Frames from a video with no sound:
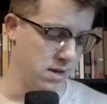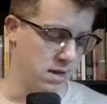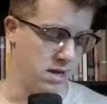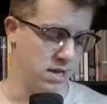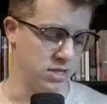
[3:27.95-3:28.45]

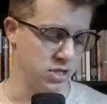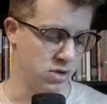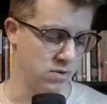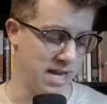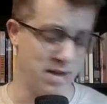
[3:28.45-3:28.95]

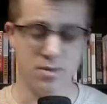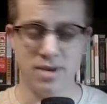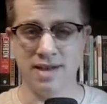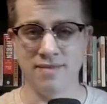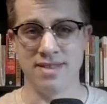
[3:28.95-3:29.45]
So now that we
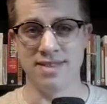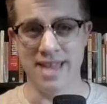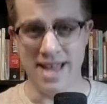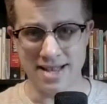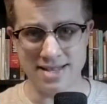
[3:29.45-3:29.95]
have
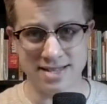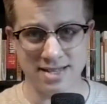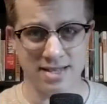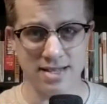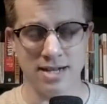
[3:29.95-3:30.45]
that